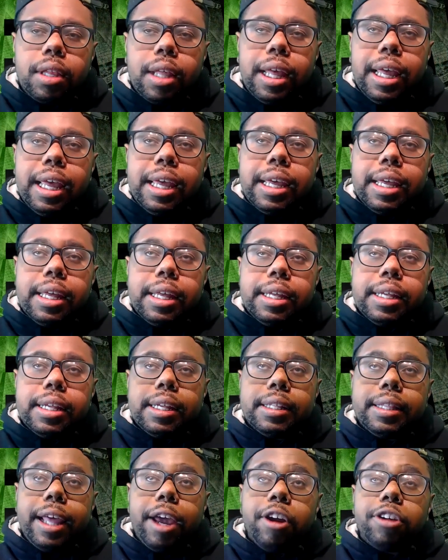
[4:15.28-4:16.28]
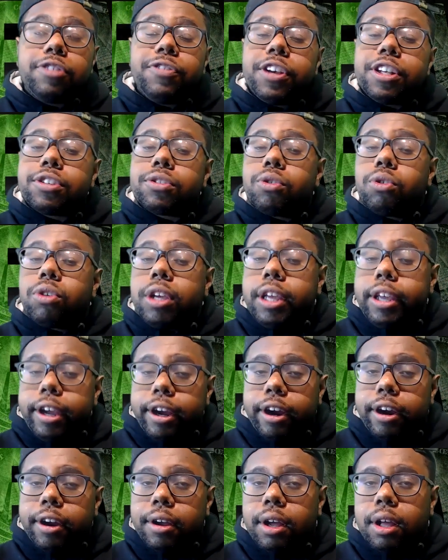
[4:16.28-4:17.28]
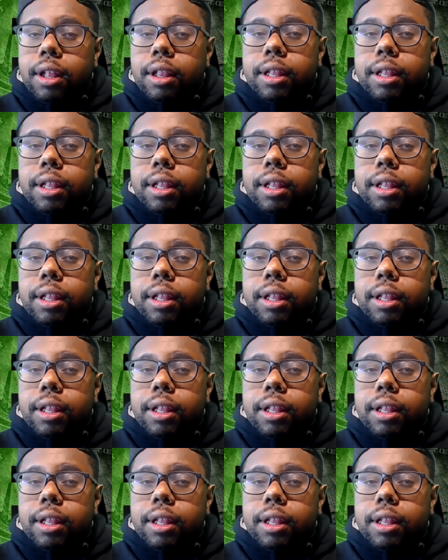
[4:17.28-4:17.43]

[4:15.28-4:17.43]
is their fiscal year.